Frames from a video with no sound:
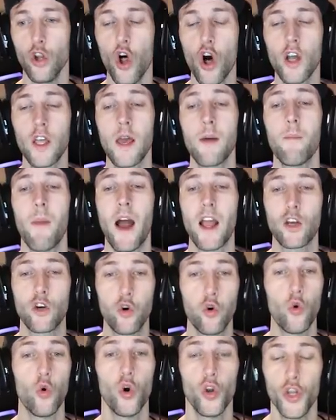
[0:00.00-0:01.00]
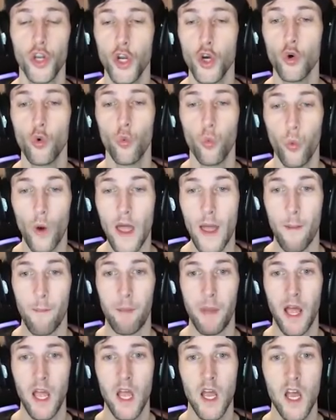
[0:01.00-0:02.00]
Look at my cool new whip.
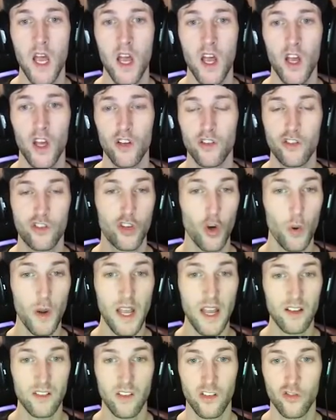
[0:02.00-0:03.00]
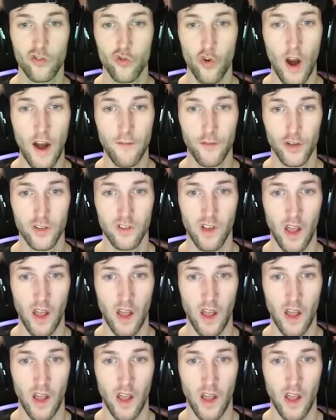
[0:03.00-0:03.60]
Stewie has his driver's